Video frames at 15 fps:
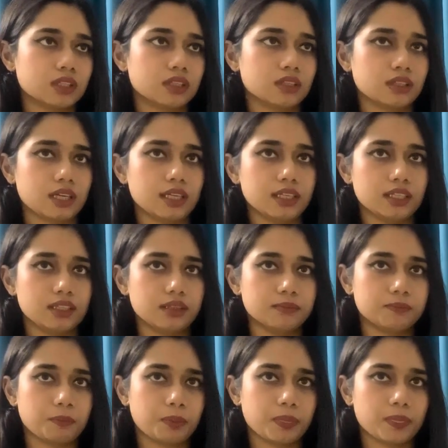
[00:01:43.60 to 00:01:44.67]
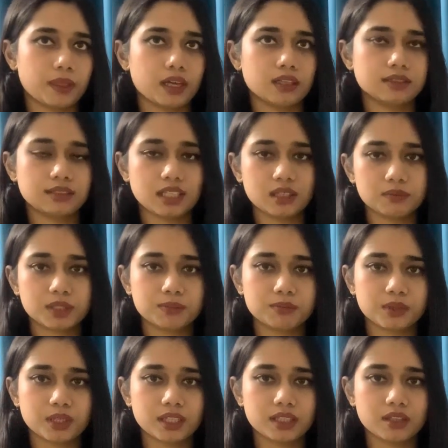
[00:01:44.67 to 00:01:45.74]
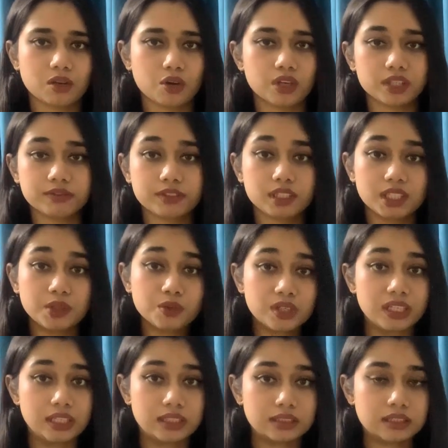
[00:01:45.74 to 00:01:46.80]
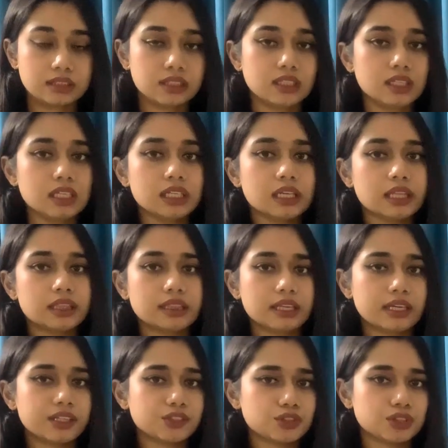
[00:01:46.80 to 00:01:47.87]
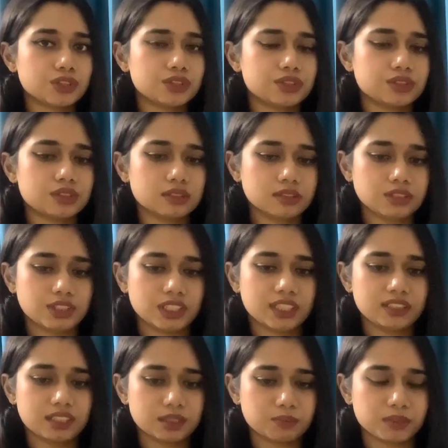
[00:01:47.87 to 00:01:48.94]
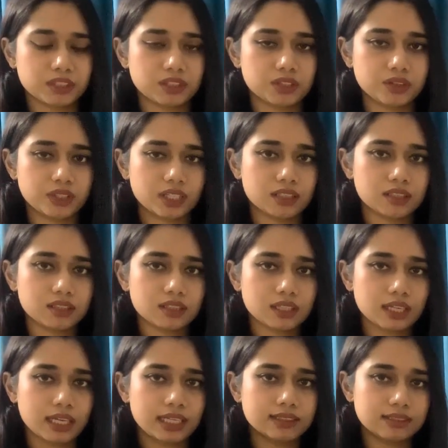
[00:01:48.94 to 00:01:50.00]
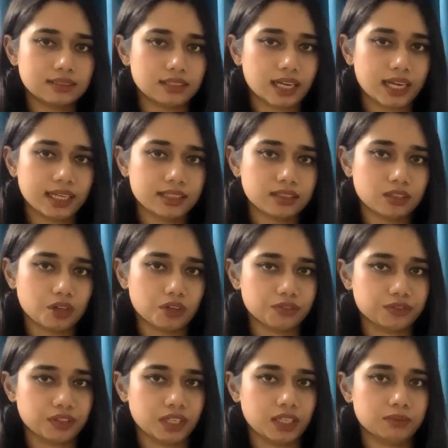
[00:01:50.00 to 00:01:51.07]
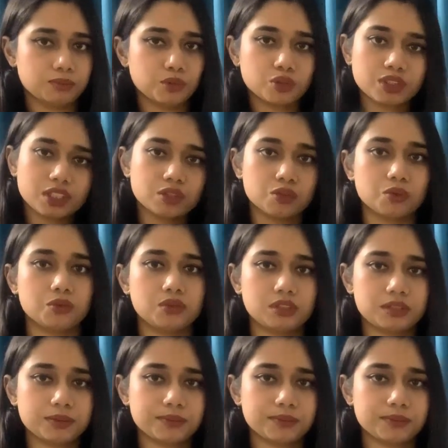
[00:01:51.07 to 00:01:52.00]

any cell membrane or even nucleus. They are just genetic material inside of a protein coat.